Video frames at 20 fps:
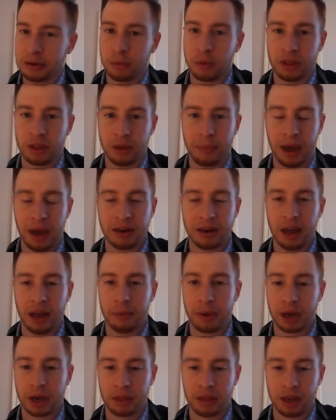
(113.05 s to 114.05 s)
with the
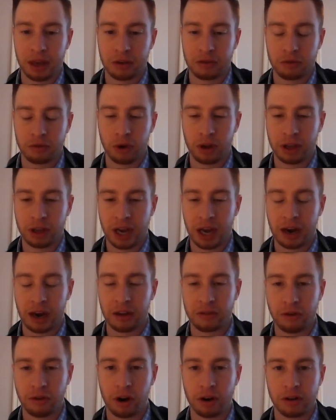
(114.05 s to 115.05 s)
pandemic, things really kind
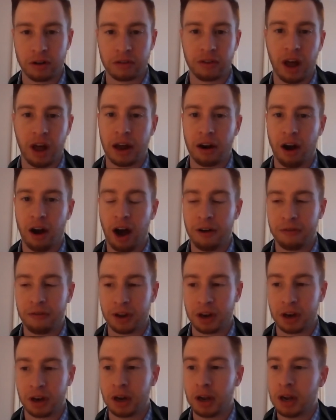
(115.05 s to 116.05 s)
of started to slide
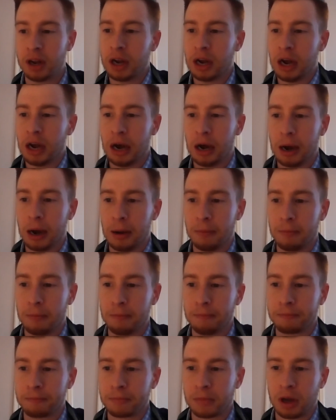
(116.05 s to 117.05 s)
off, and
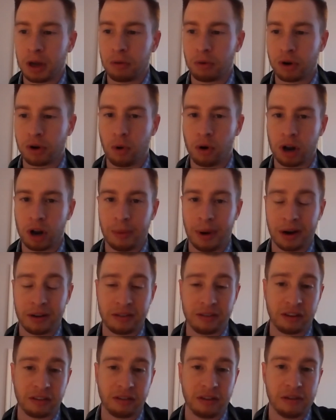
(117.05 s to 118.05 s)
recorded about
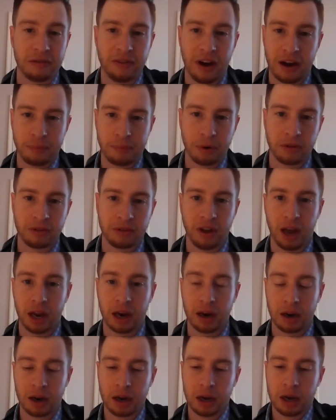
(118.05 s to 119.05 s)
a
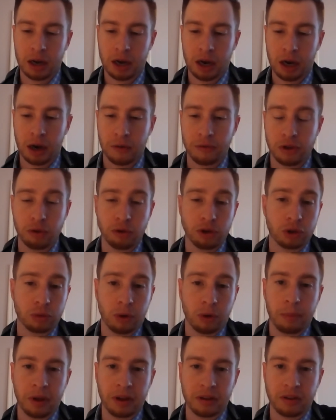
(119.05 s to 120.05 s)
65% of
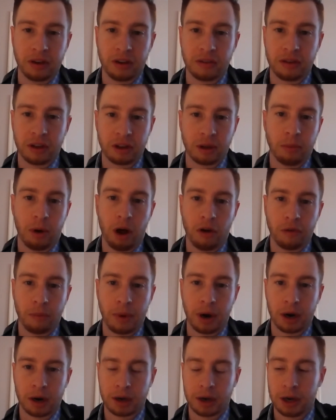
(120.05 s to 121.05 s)
usual business at the Mall of
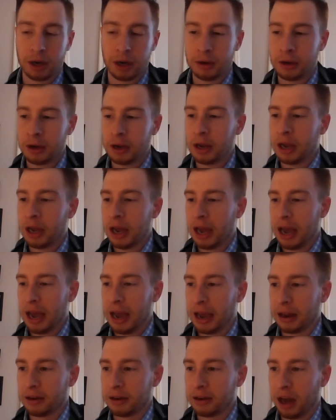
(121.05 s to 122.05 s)
America.
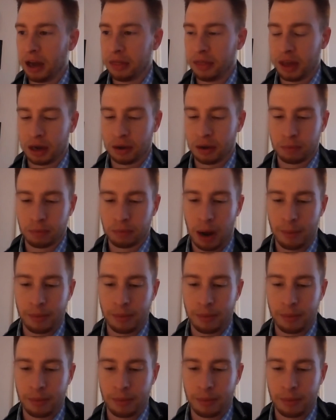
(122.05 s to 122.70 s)
And I think